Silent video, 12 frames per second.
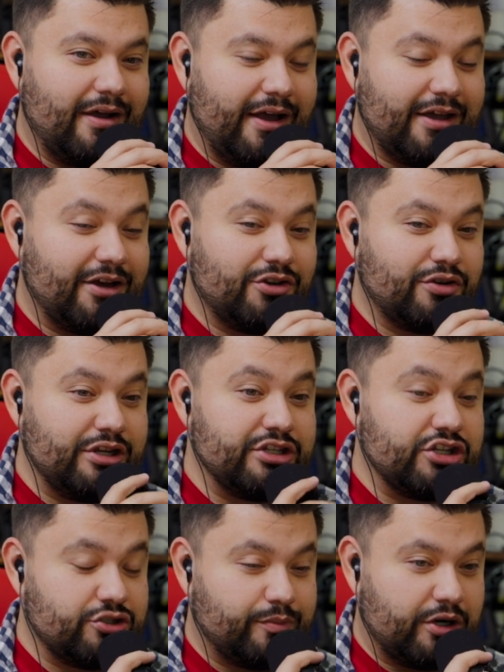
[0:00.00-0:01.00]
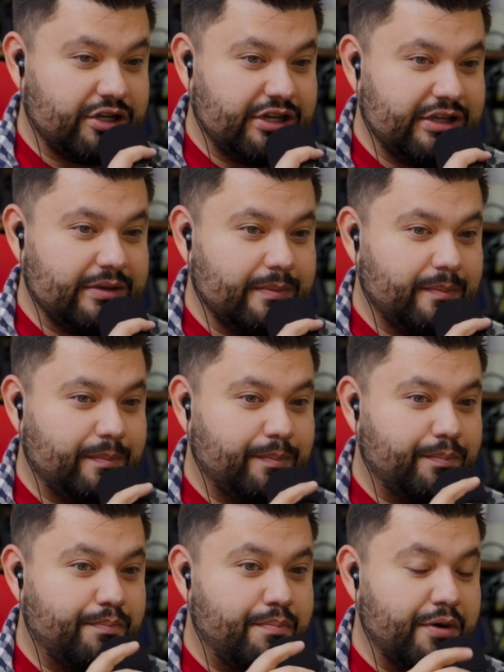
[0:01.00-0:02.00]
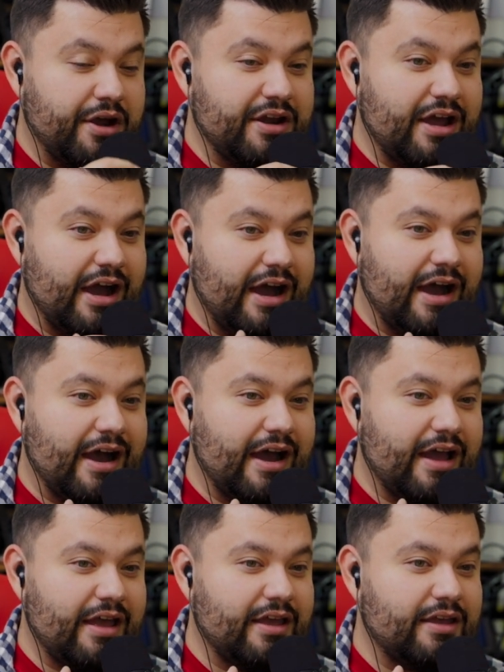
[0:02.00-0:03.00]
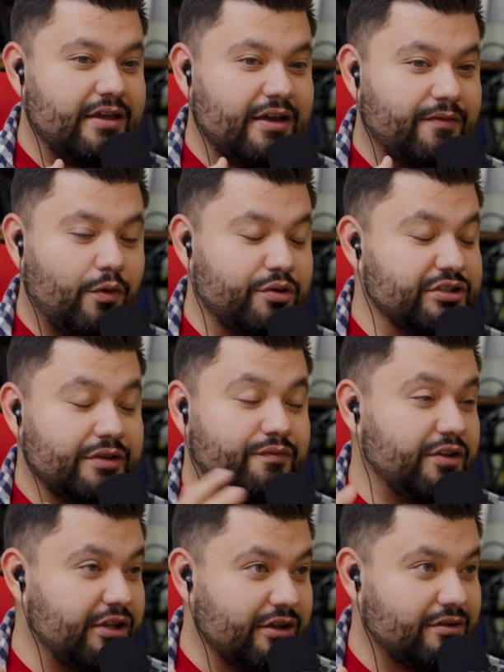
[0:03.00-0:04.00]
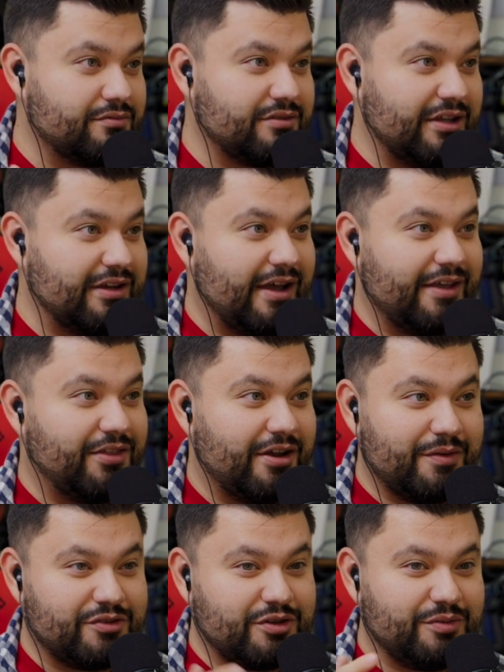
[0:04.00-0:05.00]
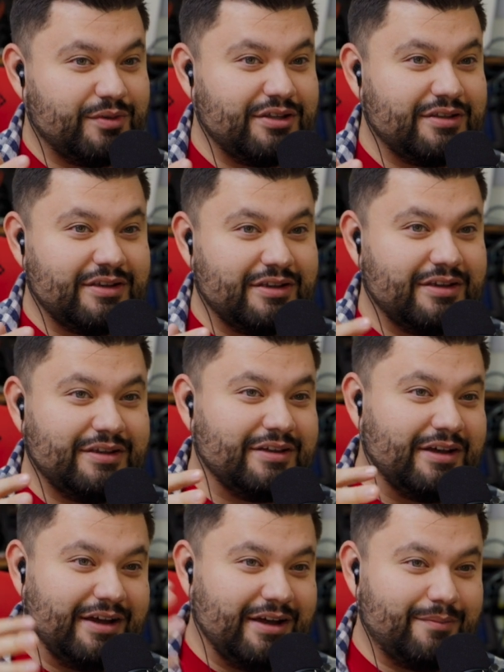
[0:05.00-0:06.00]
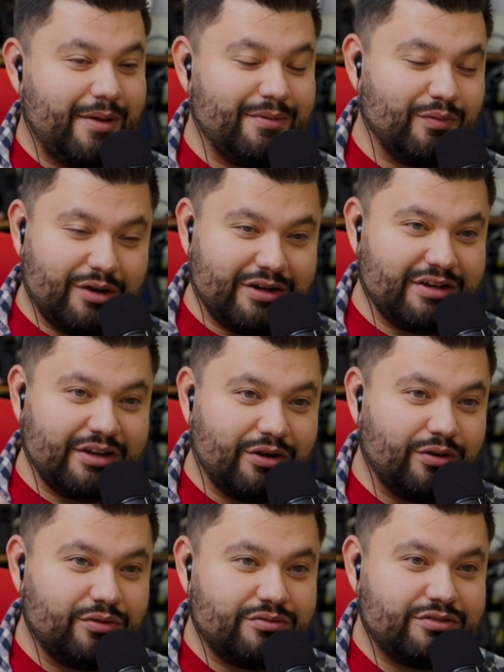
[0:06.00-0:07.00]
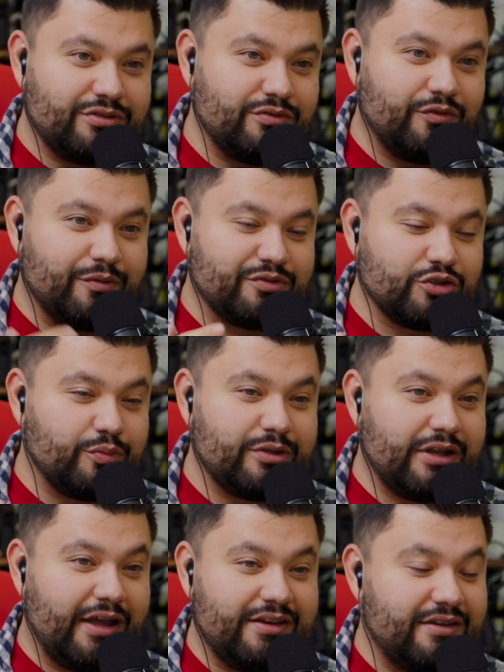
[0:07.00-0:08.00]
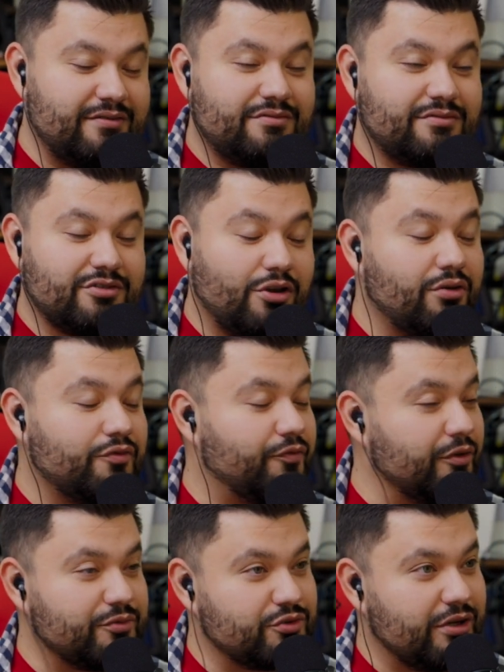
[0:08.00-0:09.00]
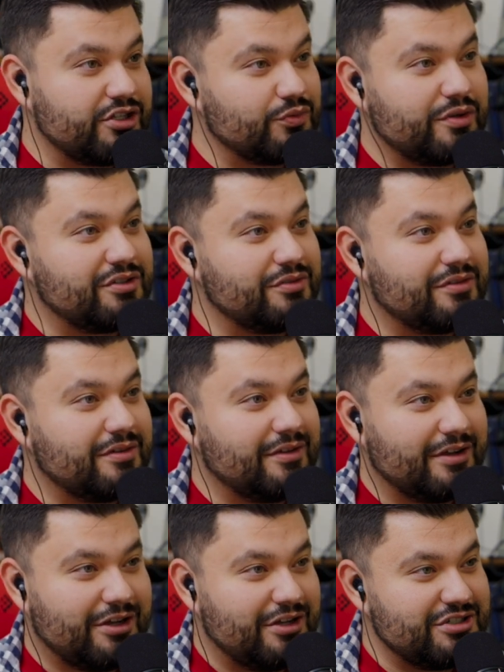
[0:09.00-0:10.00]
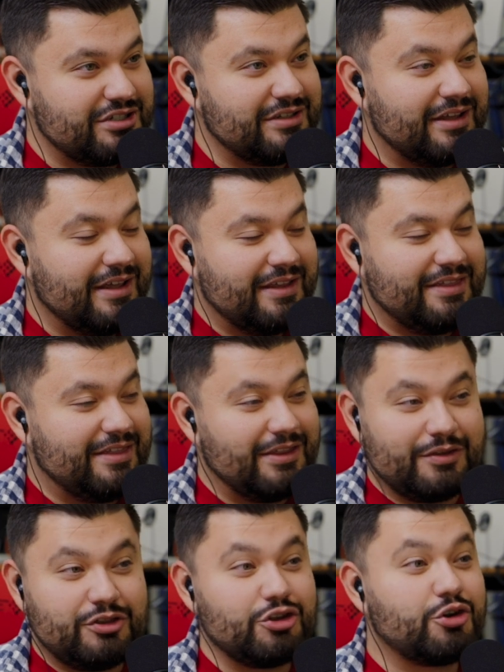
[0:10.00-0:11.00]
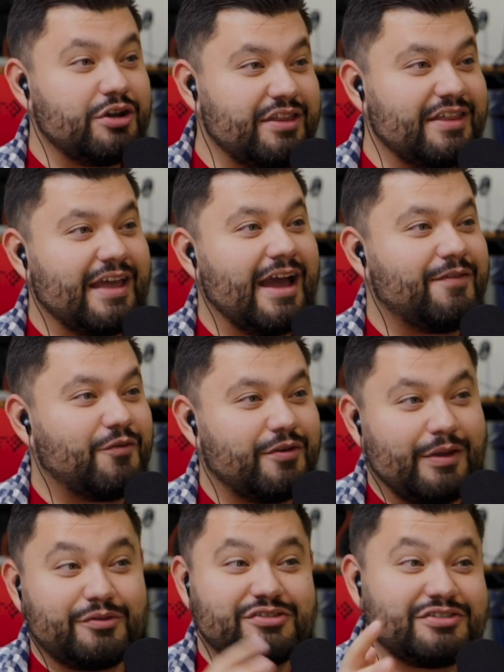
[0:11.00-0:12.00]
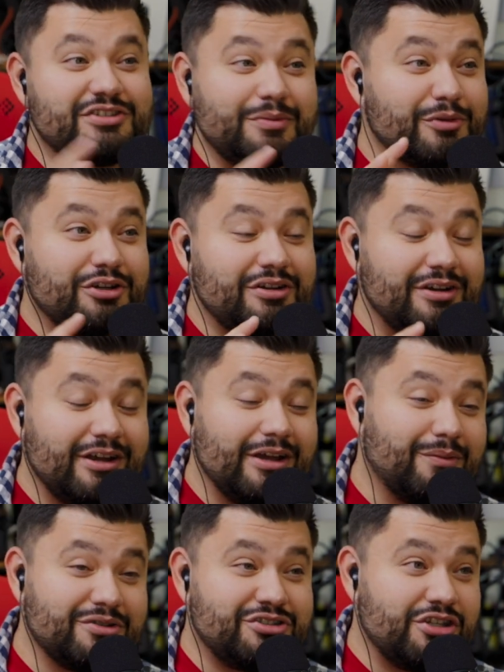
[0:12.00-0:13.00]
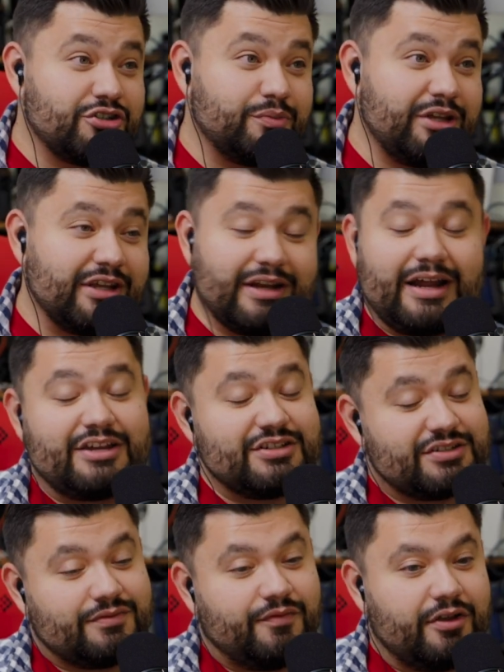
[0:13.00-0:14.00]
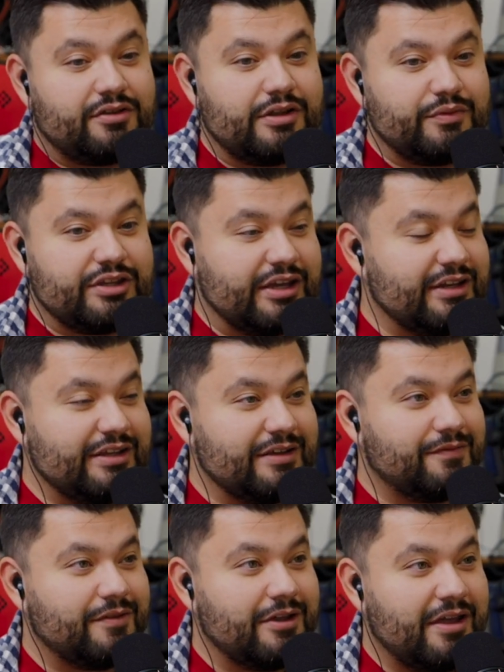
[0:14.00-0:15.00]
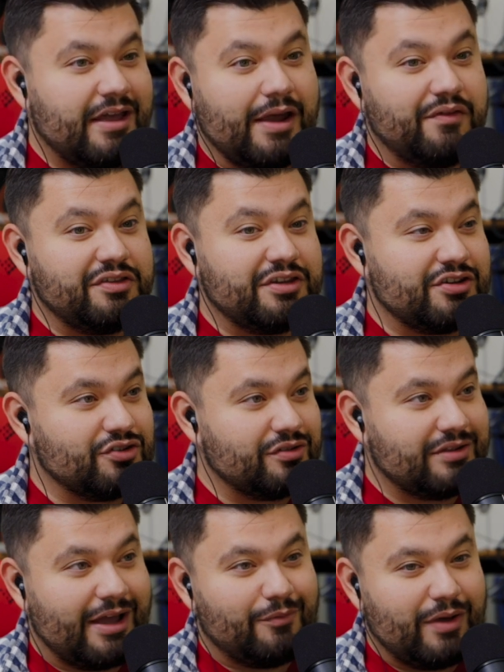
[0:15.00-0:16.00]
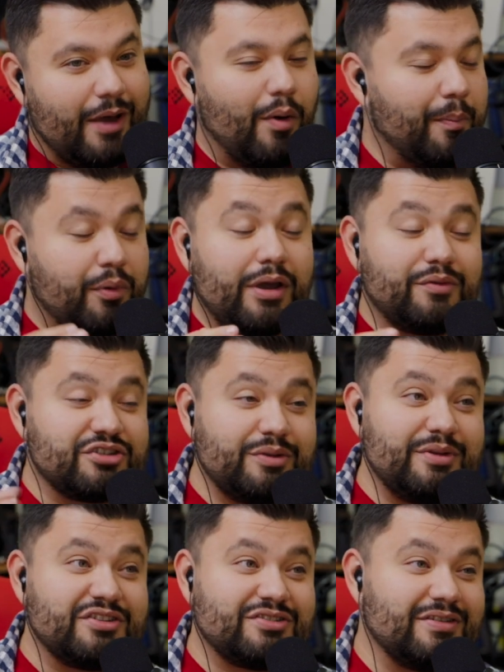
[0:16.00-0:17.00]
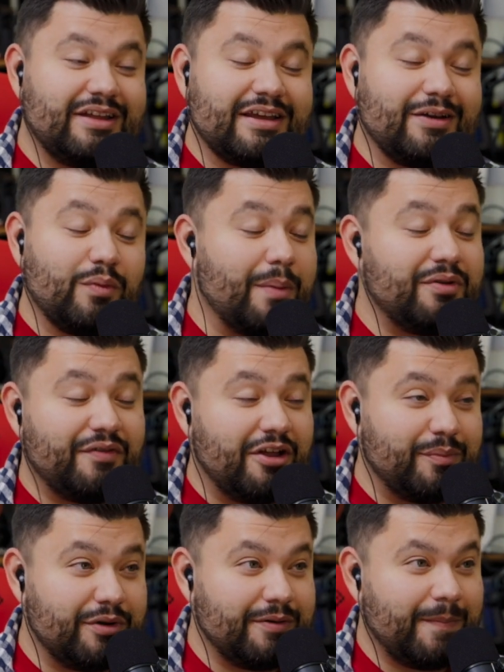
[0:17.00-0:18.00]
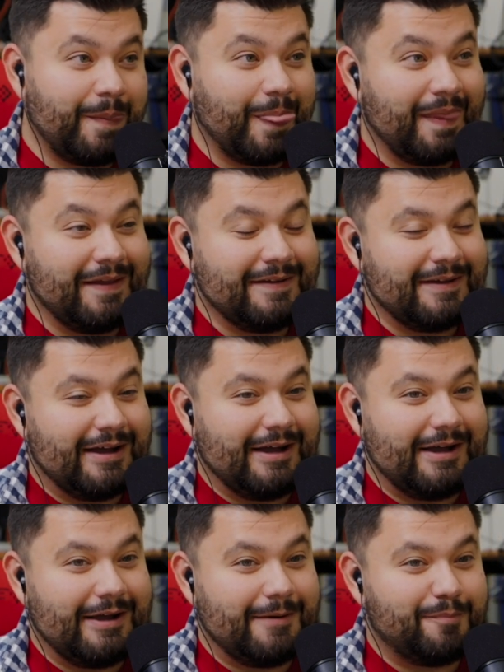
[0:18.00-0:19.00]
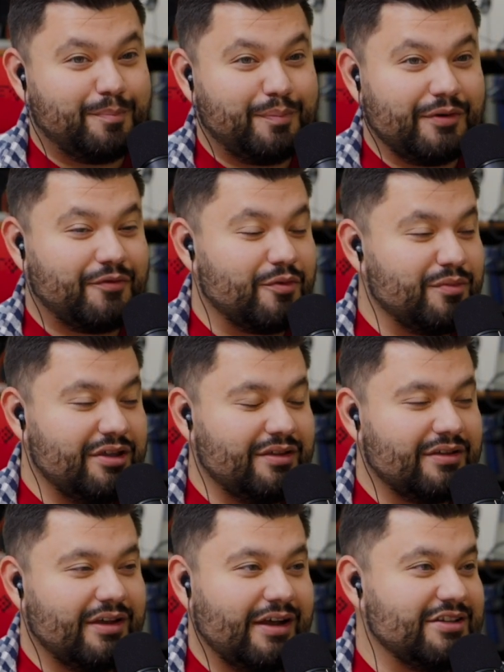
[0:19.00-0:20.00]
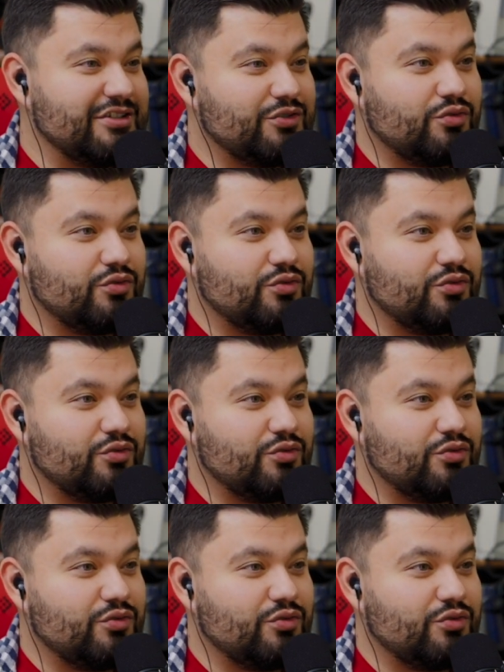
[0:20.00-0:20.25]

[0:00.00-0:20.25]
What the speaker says: got a degree in digital marketing, but I have always loved video, and I thought I was going to be maybe wanting to go do film school, but I didn't go to film school. I just went to a college and the degree that they had for that was similar was digital media, and I just fell in love with the idea of everything digital. At one point, I was going to be like a web developer, but for me, I just